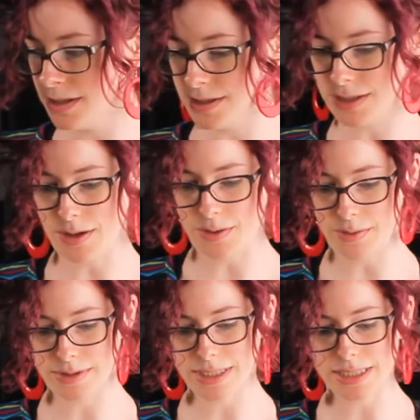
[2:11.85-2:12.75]

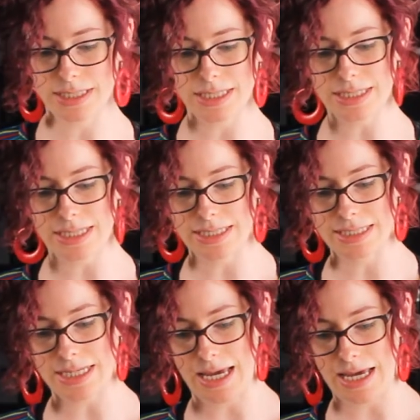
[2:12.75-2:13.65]
So since this
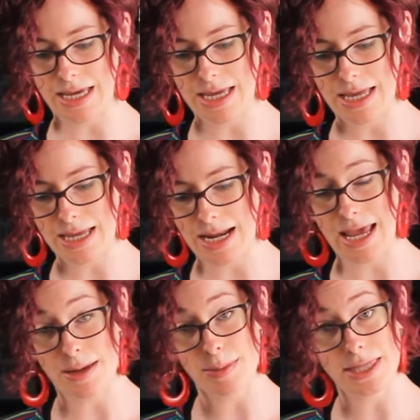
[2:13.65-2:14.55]
is an
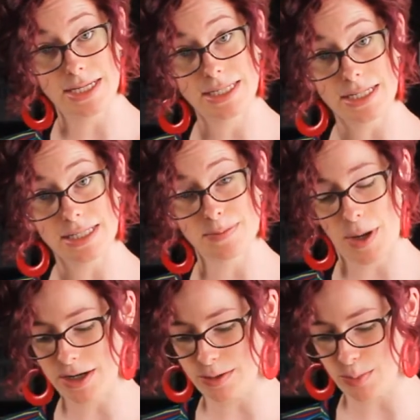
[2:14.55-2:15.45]
amethyst
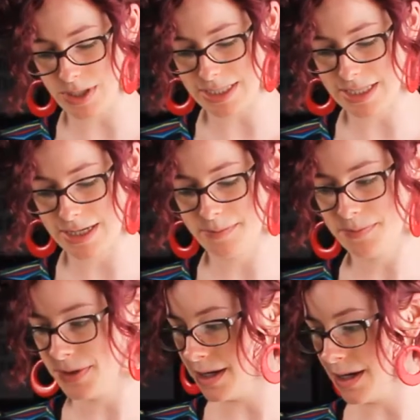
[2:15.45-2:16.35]
inspired bracelet,
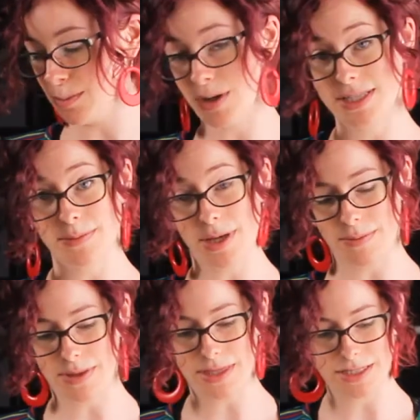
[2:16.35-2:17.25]
I brought some
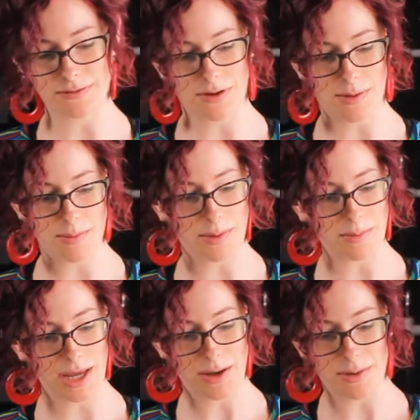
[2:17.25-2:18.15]
amethyst from
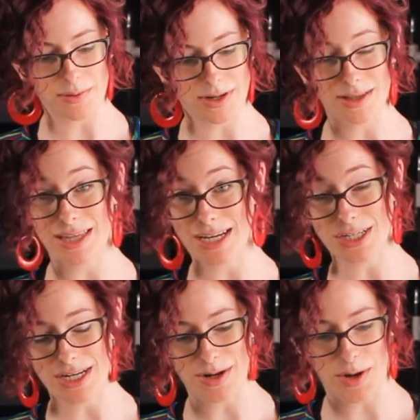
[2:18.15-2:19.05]
my own
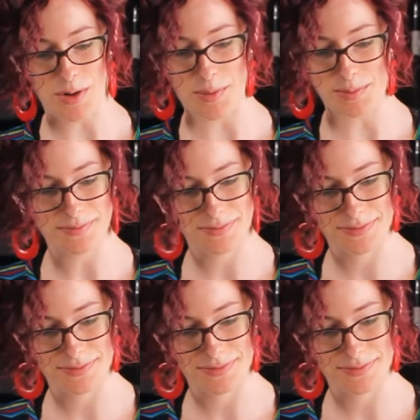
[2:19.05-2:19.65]
collection at home.